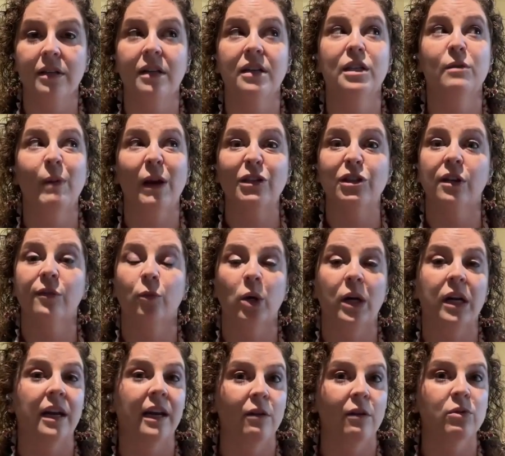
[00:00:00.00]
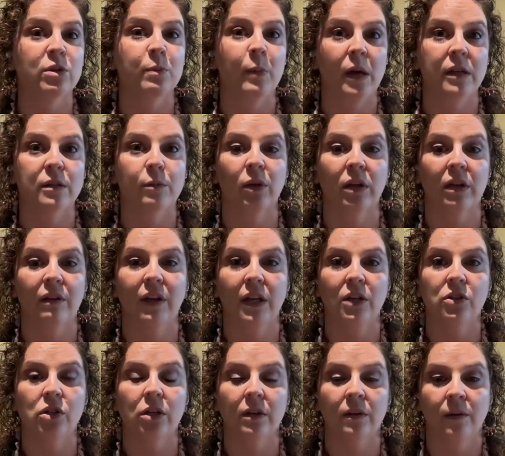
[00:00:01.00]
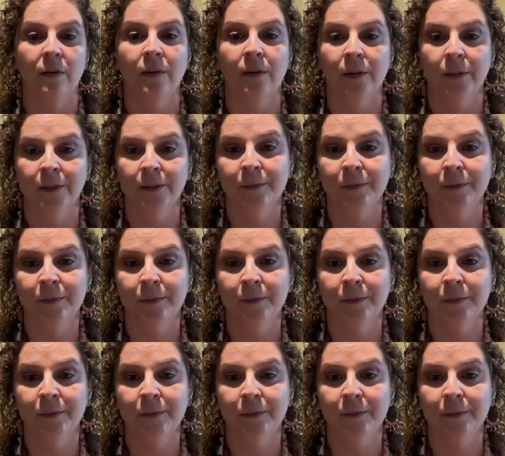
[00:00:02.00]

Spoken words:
and especially if we're going to get responsible innovation.